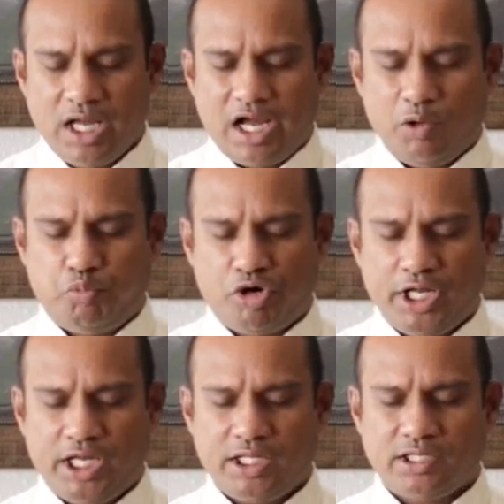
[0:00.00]
I
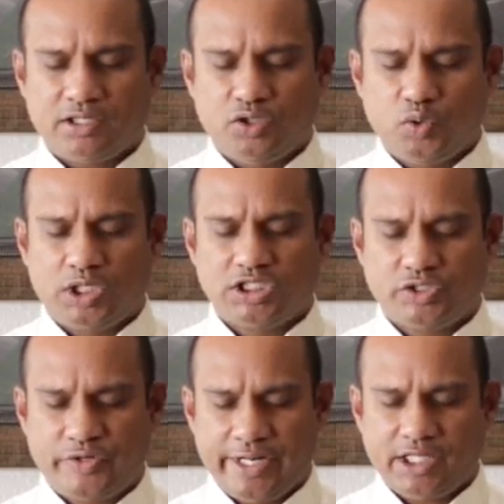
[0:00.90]
pray that your
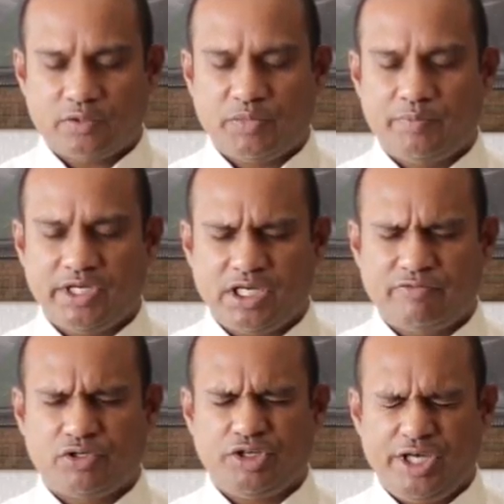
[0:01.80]
strength may be
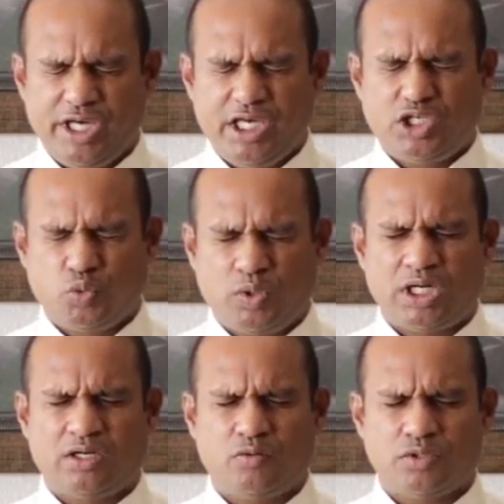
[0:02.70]
given to each
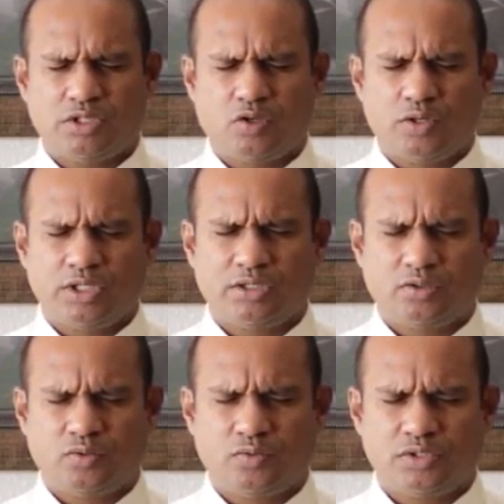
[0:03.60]
one who's going
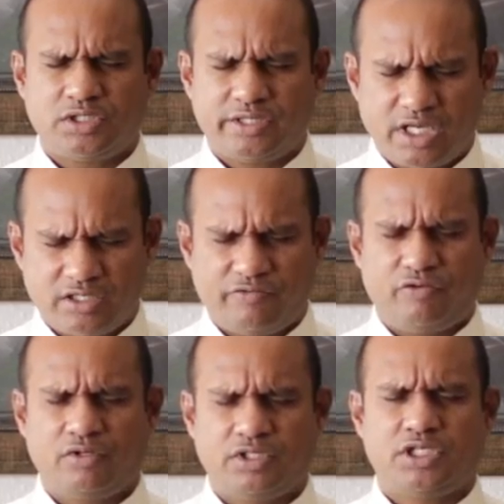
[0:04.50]
through a
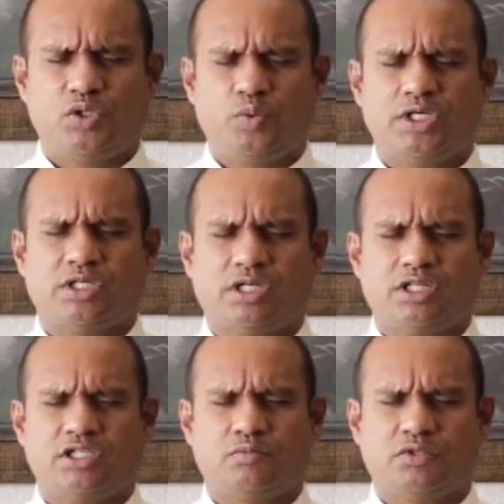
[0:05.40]
stressful situation
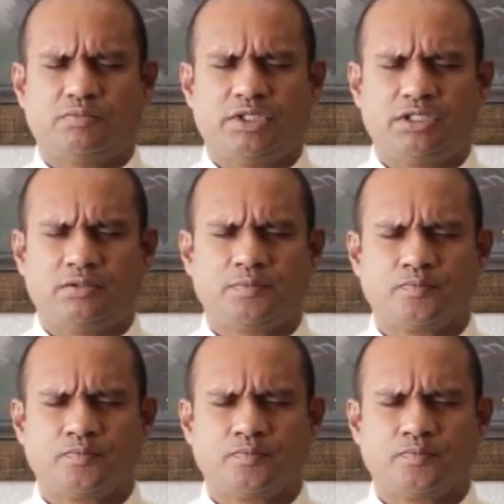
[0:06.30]
at this moment.